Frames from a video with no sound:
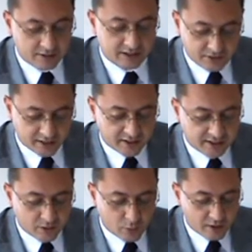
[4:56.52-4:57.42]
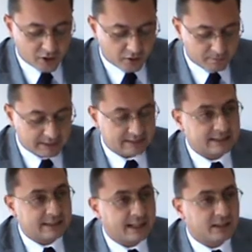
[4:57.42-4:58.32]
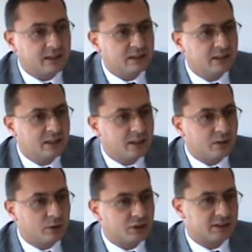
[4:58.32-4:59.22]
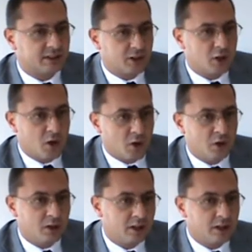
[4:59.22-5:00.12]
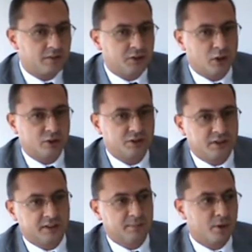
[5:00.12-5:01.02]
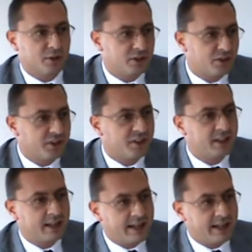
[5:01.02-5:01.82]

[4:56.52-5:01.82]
This triggers the well-known business cycle, which is the core of the Austrian monetary